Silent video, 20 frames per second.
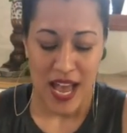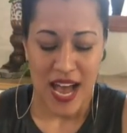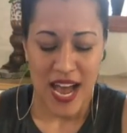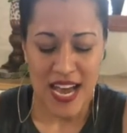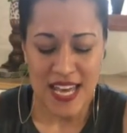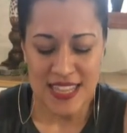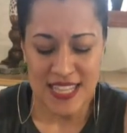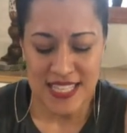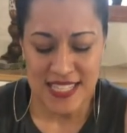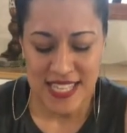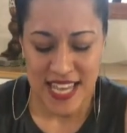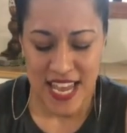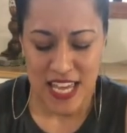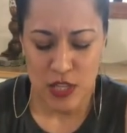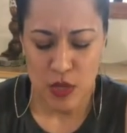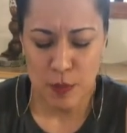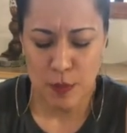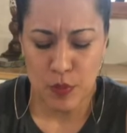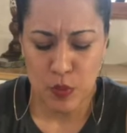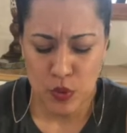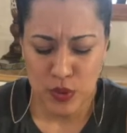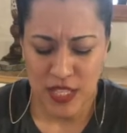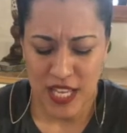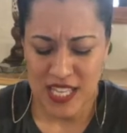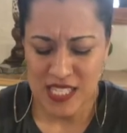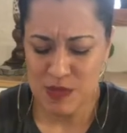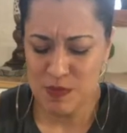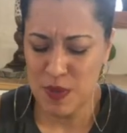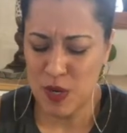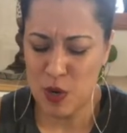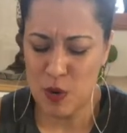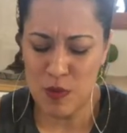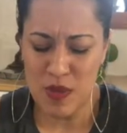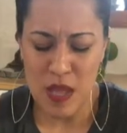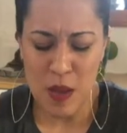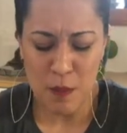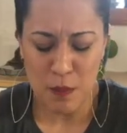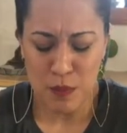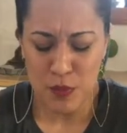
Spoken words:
On the day the putas pero bien